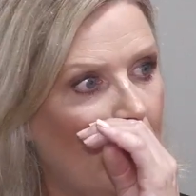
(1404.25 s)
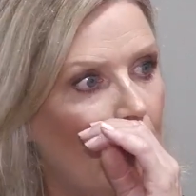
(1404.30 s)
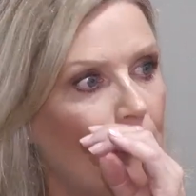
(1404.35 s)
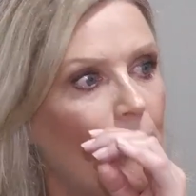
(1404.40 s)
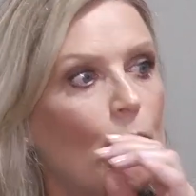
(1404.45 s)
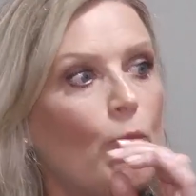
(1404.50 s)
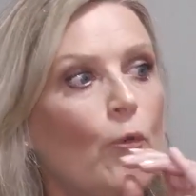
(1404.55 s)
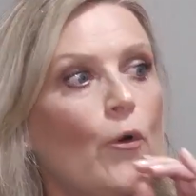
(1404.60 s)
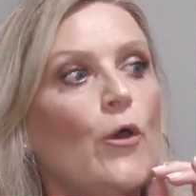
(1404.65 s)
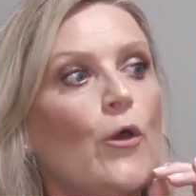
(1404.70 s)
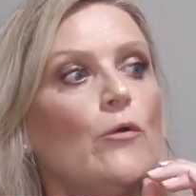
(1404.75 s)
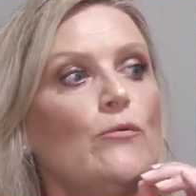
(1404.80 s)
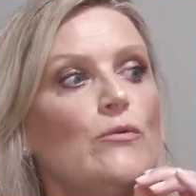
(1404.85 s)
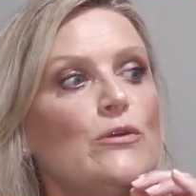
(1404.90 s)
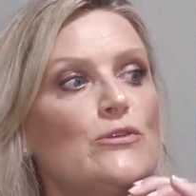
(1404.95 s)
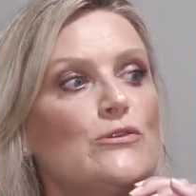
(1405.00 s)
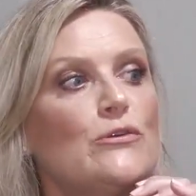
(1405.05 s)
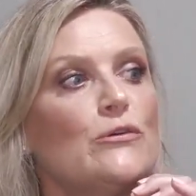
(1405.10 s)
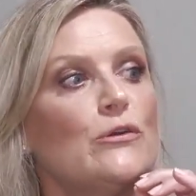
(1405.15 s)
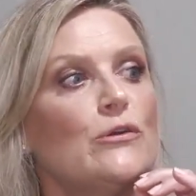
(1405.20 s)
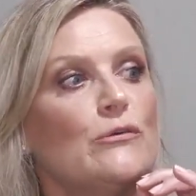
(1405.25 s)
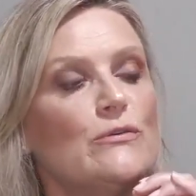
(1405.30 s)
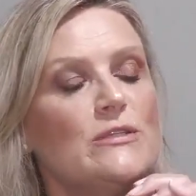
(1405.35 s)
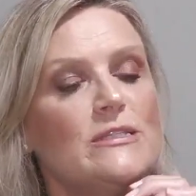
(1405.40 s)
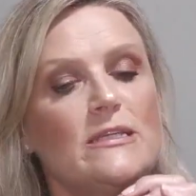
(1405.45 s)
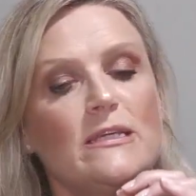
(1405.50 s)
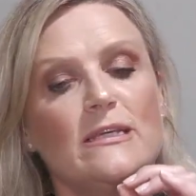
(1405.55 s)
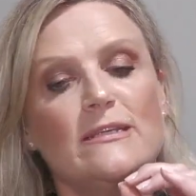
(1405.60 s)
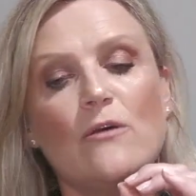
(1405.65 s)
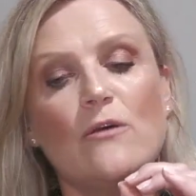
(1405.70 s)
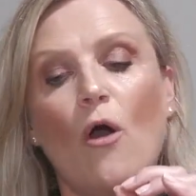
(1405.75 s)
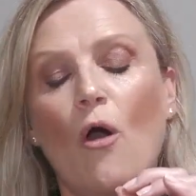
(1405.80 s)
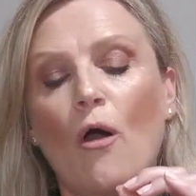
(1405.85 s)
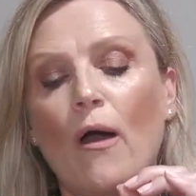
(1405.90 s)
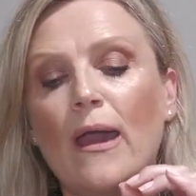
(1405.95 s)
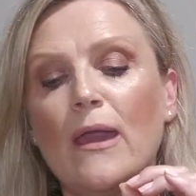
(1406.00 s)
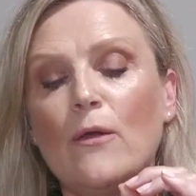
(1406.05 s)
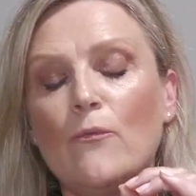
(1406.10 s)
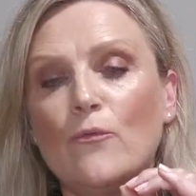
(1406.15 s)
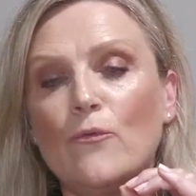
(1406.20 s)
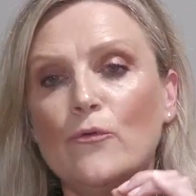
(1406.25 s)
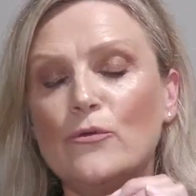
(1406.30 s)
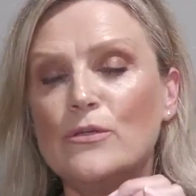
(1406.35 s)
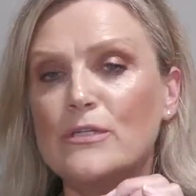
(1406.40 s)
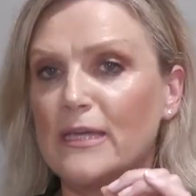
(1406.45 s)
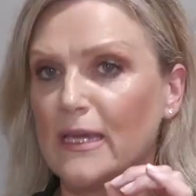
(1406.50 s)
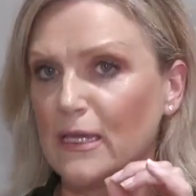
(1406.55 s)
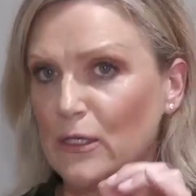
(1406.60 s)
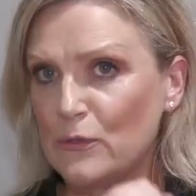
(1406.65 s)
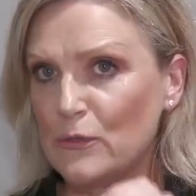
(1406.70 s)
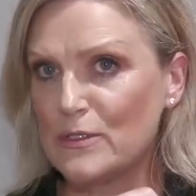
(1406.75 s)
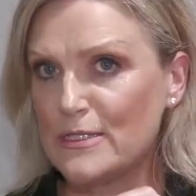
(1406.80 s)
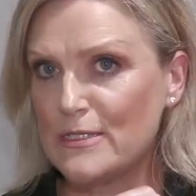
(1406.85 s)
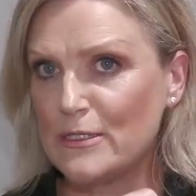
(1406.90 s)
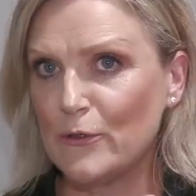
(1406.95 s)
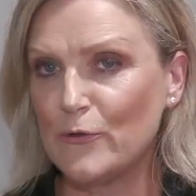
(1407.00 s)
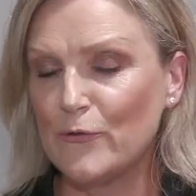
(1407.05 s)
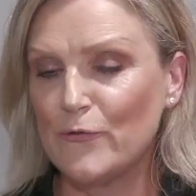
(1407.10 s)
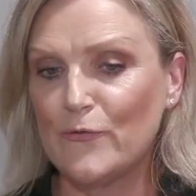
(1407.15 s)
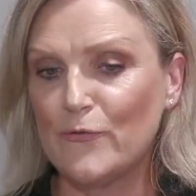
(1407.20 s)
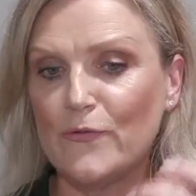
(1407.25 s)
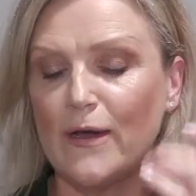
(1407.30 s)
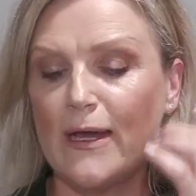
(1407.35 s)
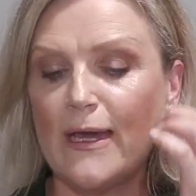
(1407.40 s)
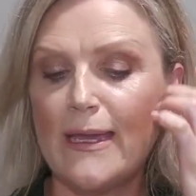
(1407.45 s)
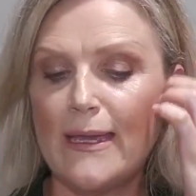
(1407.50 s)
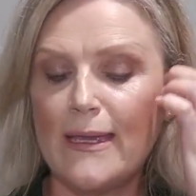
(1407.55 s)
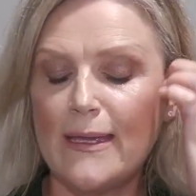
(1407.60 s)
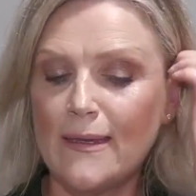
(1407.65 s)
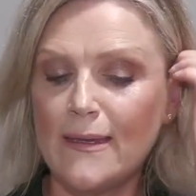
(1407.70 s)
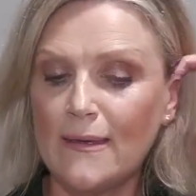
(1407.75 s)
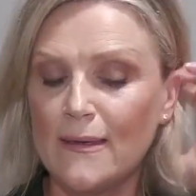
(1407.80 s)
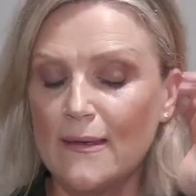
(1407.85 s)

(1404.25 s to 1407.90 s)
But what I would do, Christy, is I would get yourself a